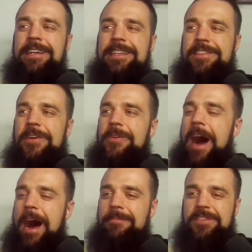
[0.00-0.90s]
So
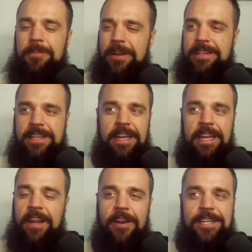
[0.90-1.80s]
super excited.
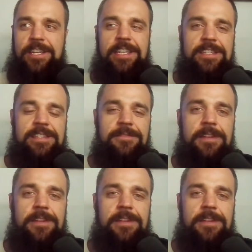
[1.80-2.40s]
Congratulations